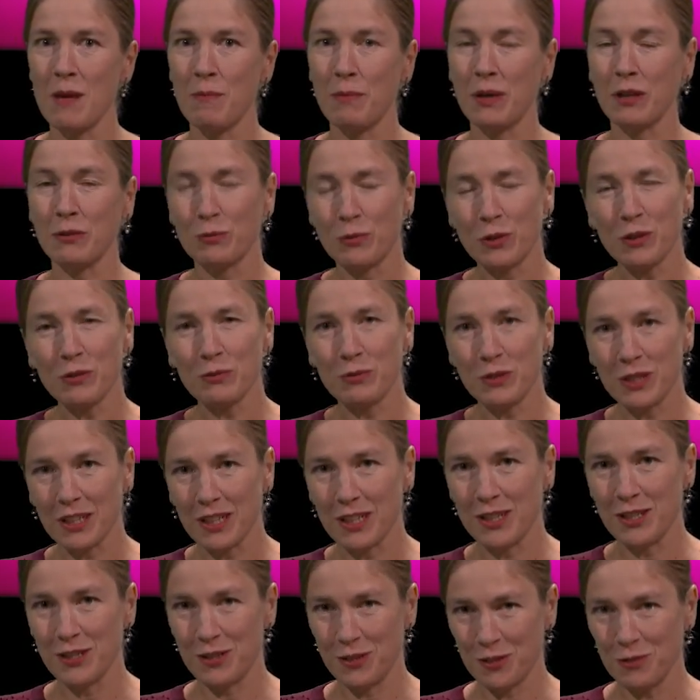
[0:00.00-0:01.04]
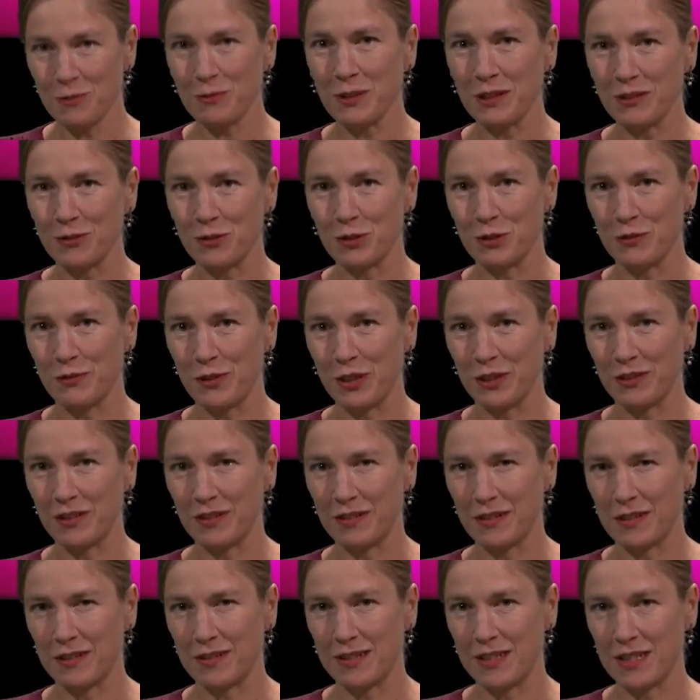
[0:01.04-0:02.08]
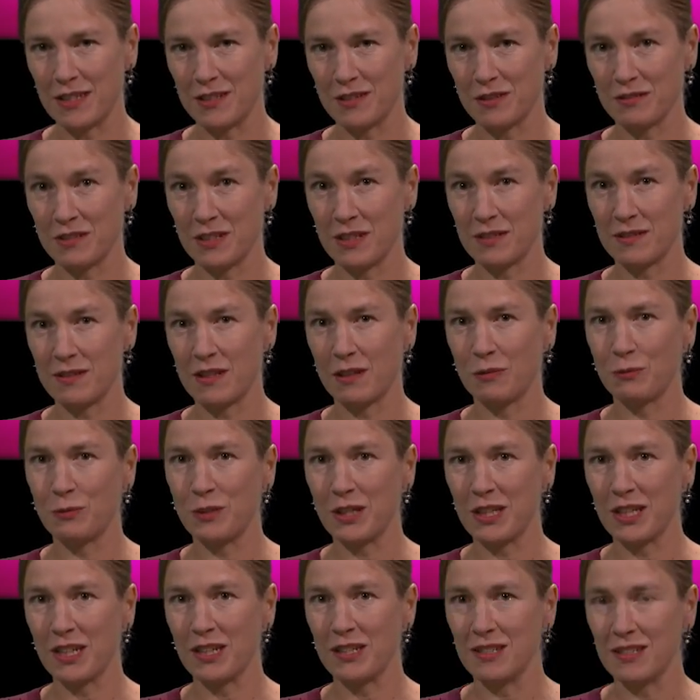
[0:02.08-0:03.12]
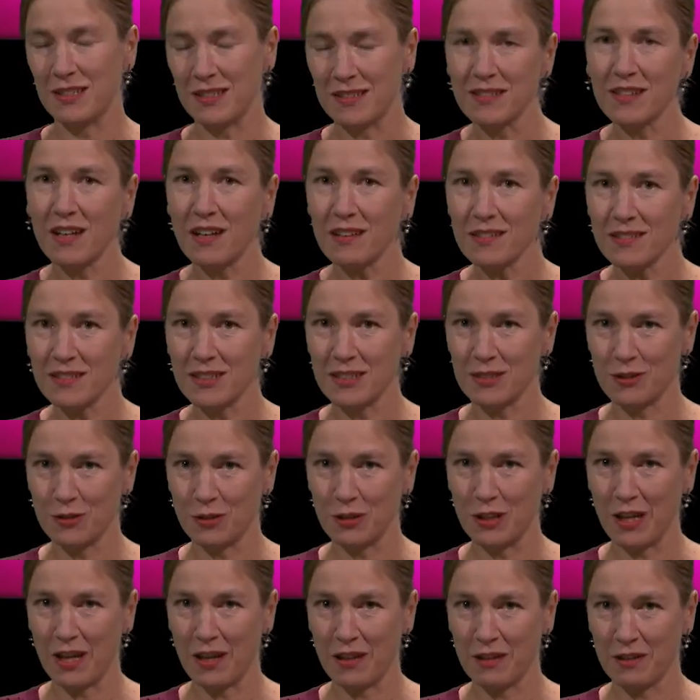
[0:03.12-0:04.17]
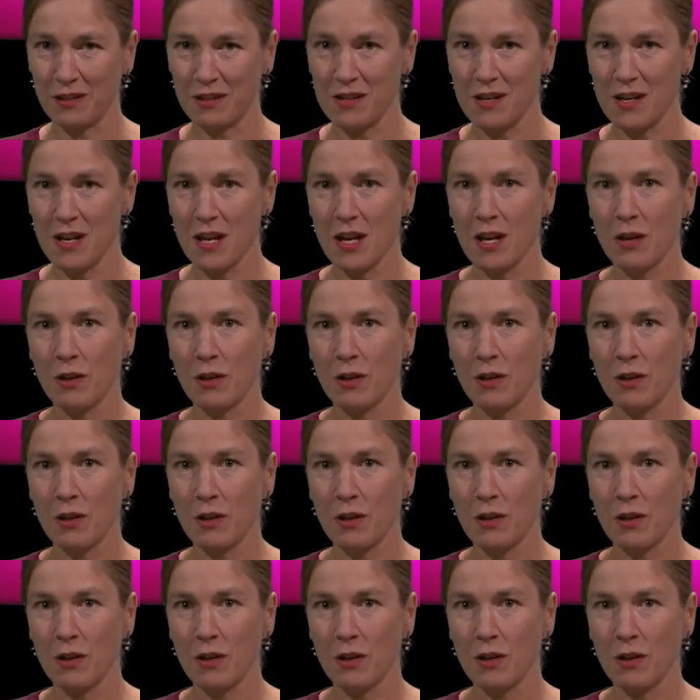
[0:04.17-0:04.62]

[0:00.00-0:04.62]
But what we can do as university teachers is that we can discuss it together